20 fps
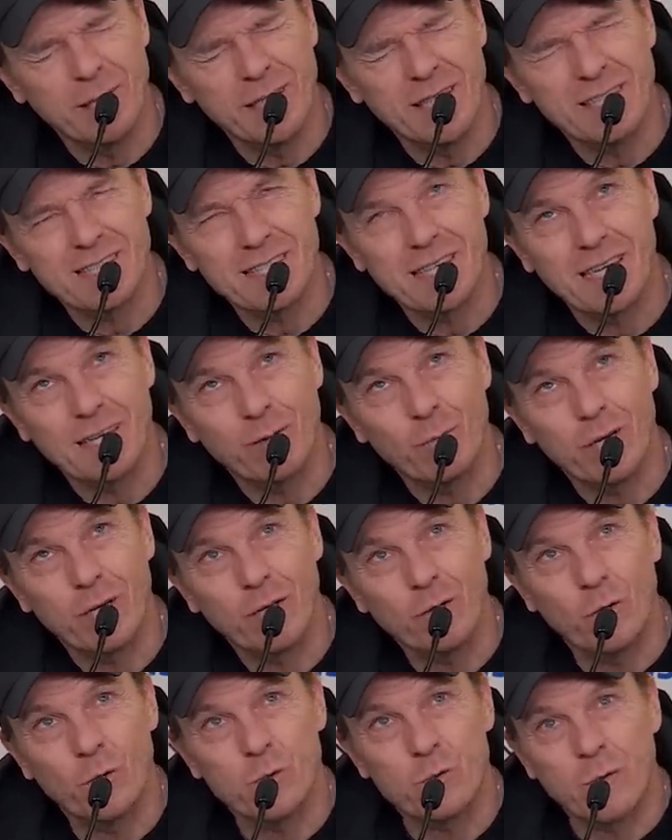and it's like one
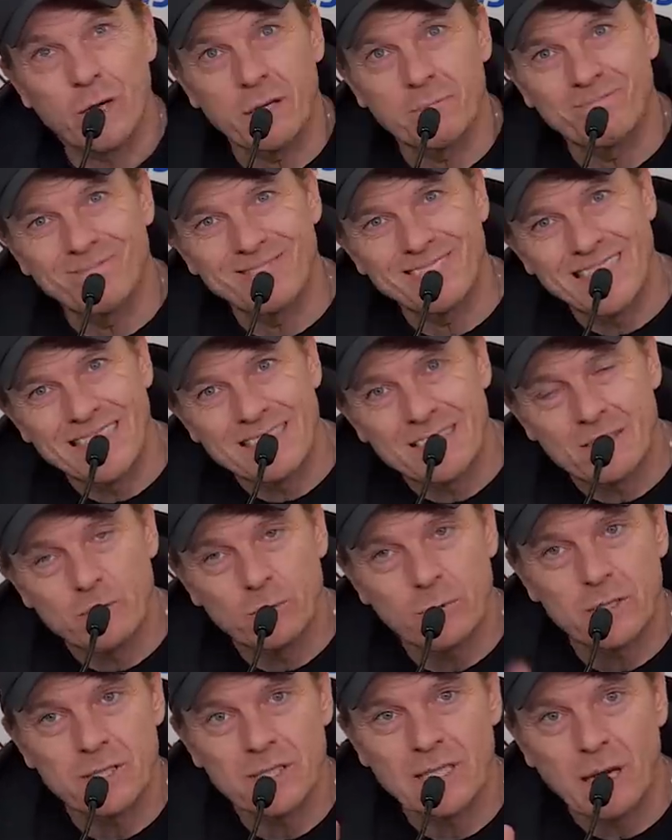of those where let's
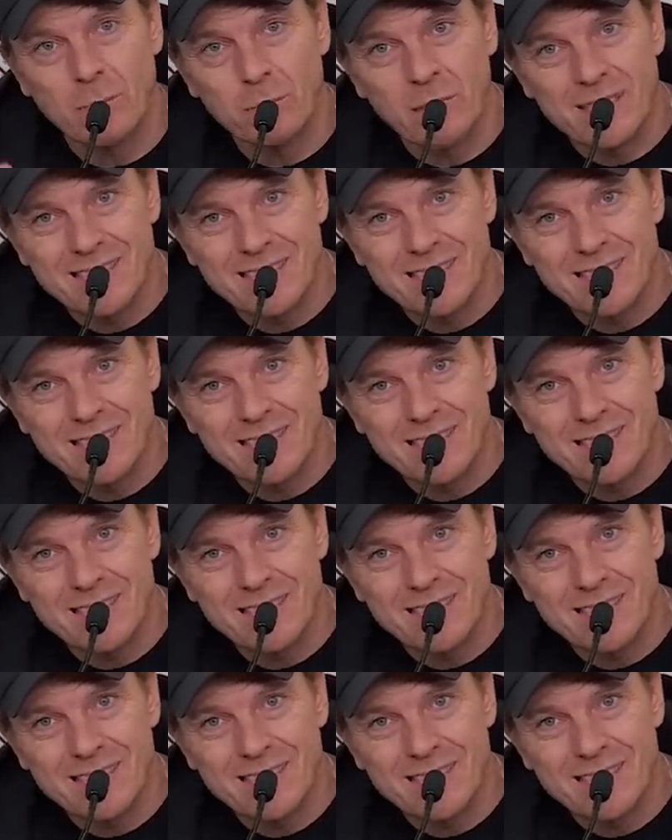do the sub,